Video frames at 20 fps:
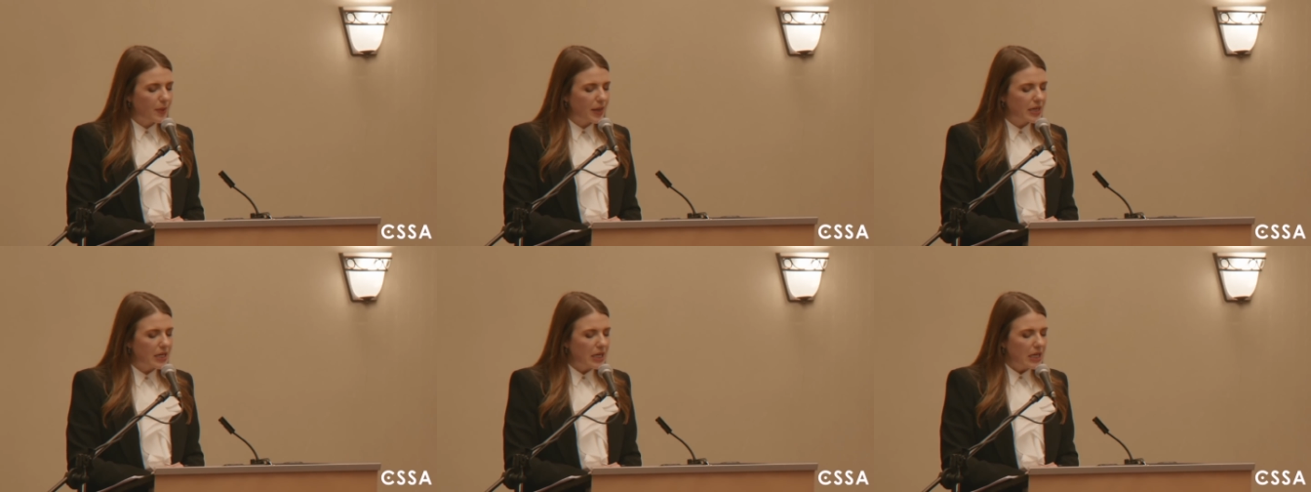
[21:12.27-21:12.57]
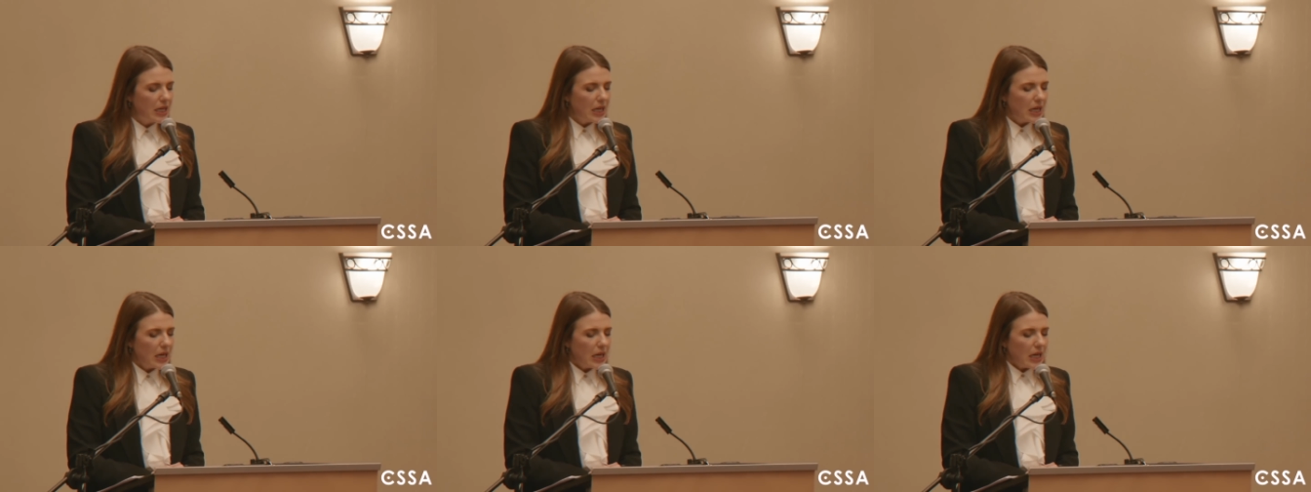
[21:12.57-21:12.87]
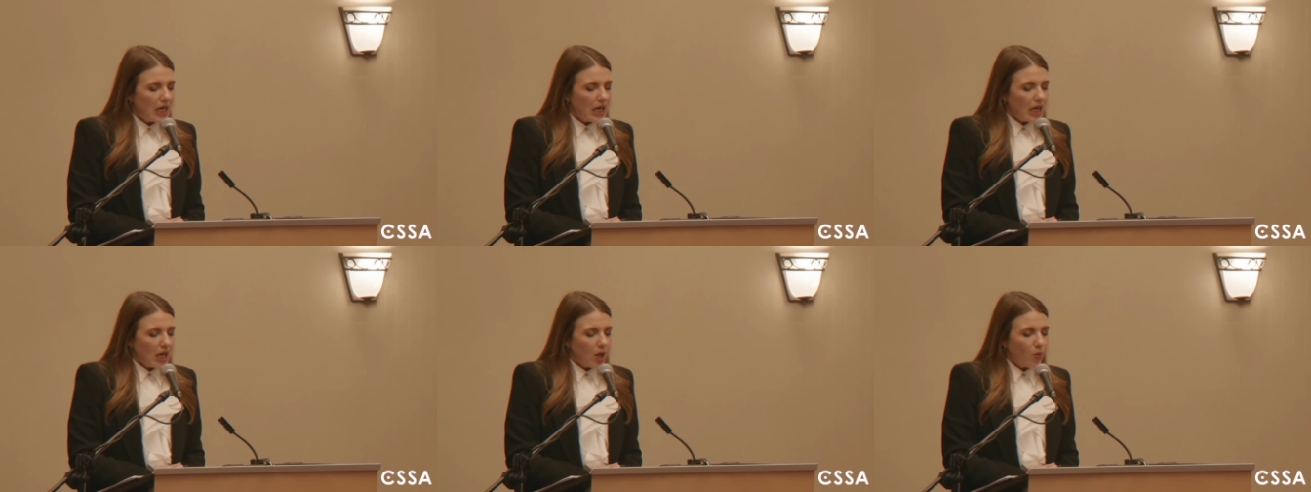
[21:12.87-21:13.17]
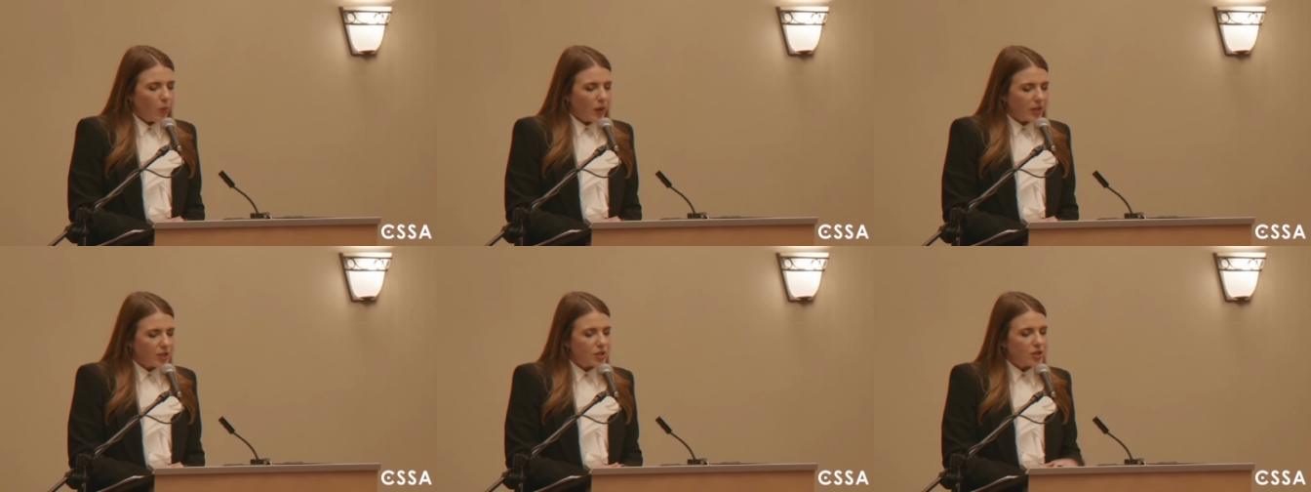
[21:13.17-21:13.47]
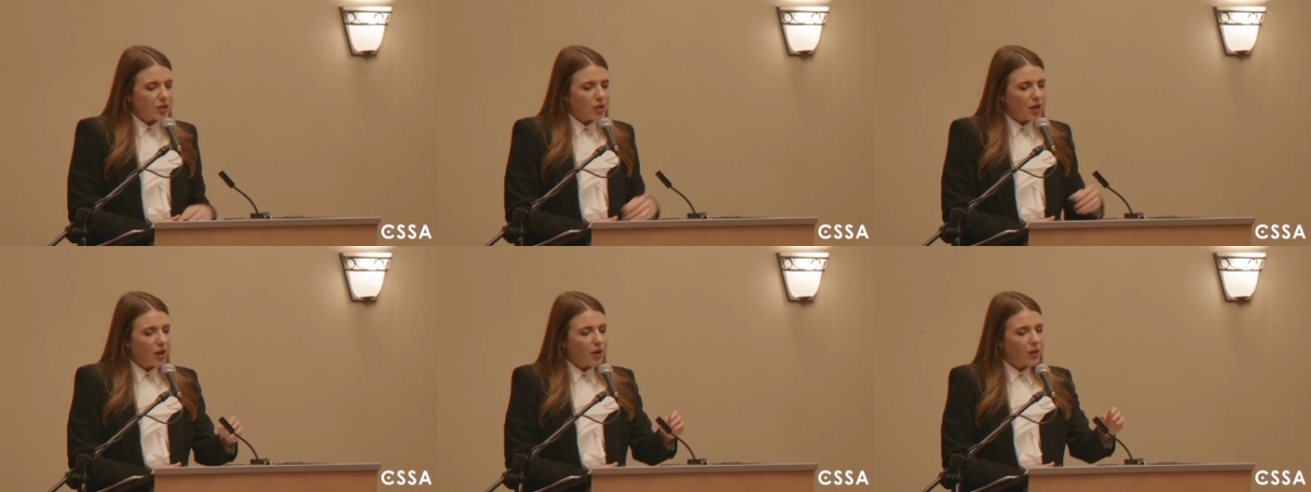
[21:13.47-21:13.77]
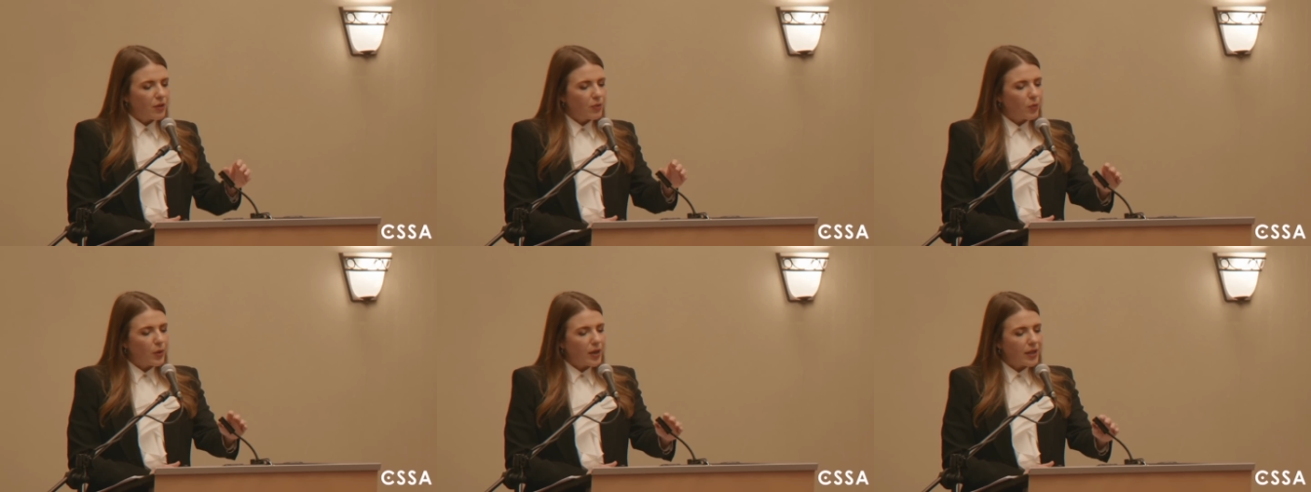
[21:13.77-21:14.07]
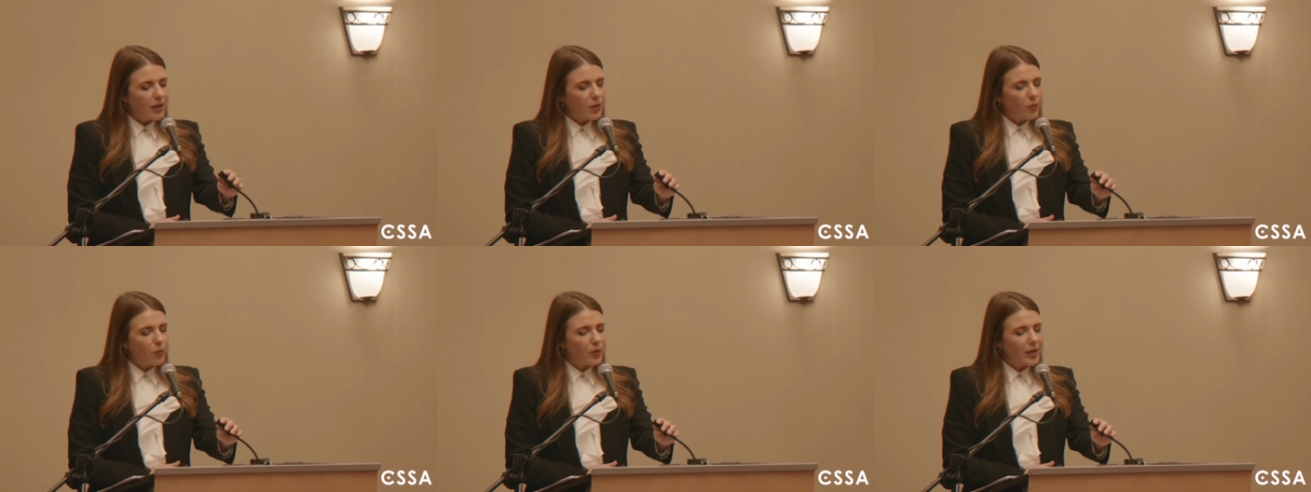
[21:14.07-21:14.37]
But what's
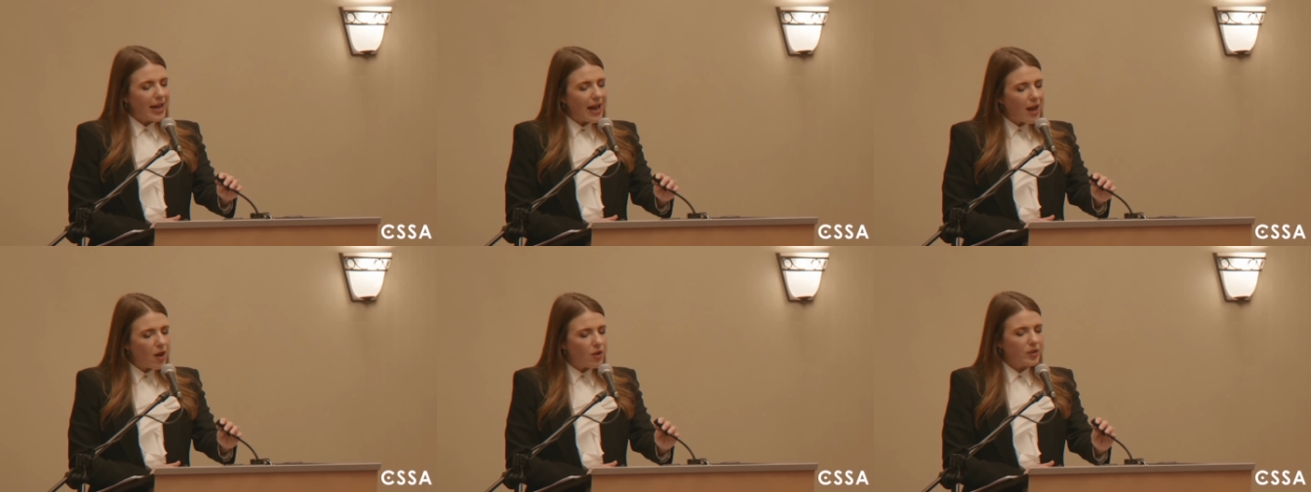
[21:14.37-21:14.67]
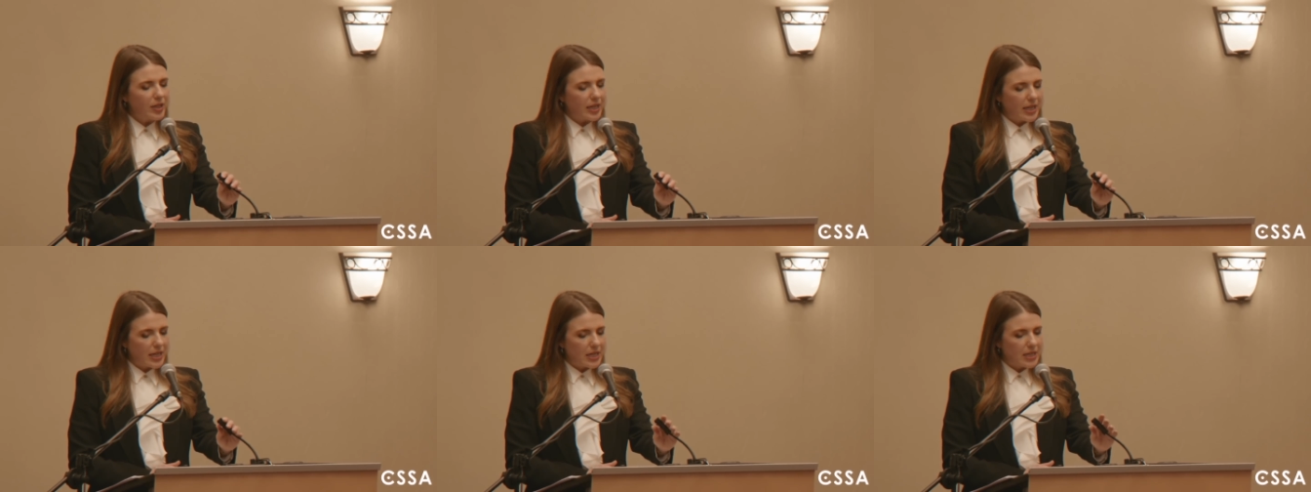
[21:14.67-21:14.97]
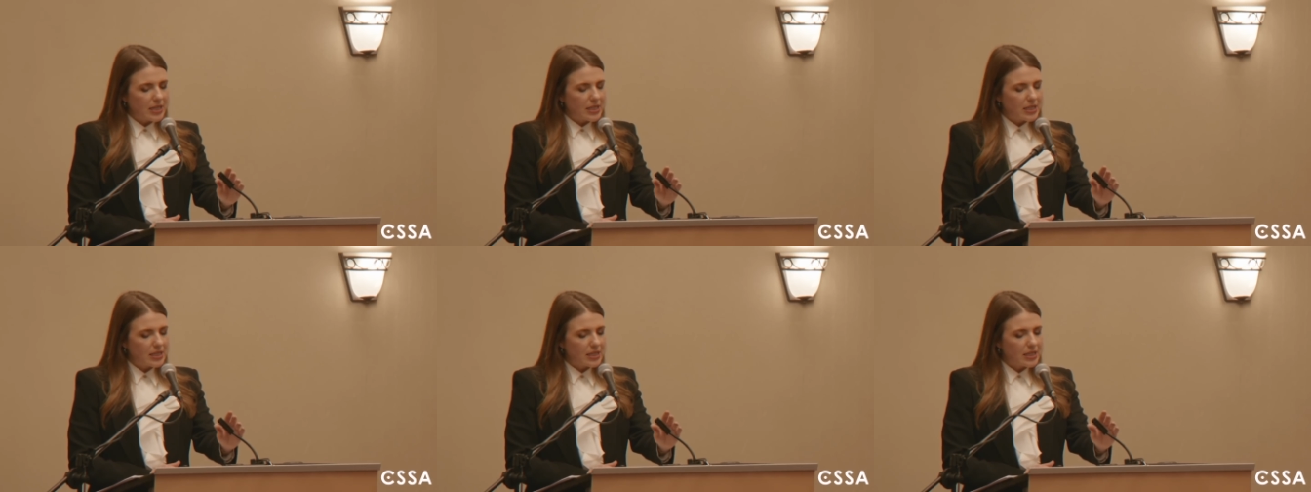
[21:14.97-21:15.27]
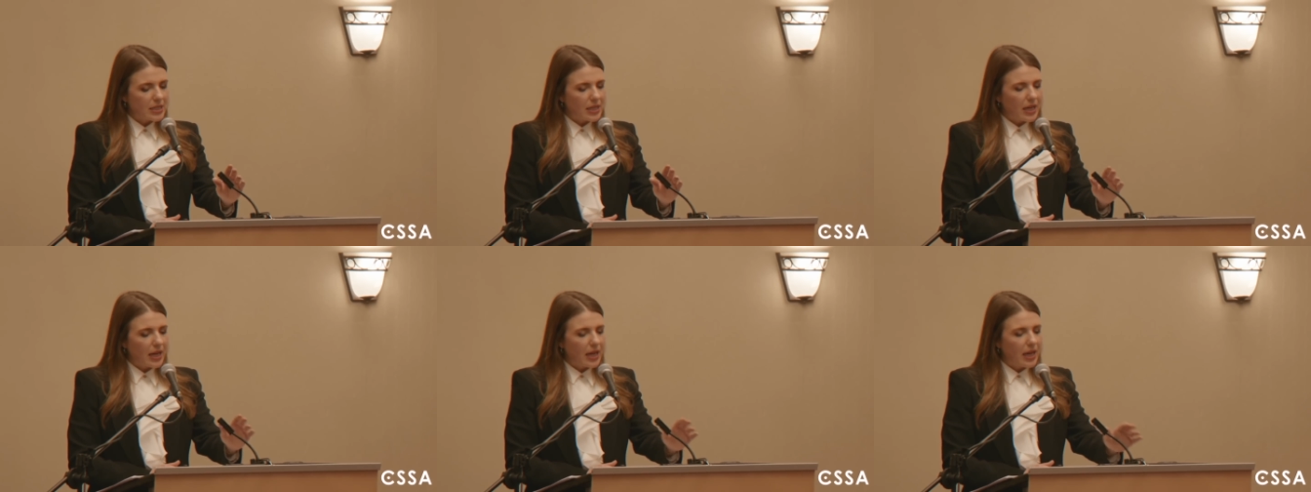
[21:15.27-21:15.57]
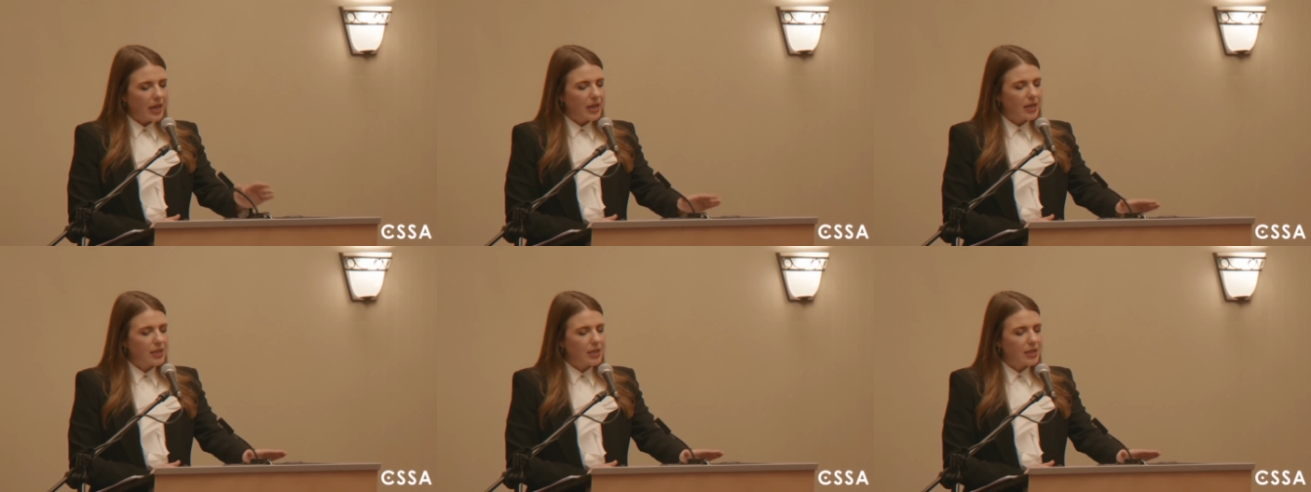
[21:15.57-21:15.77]
what the reality is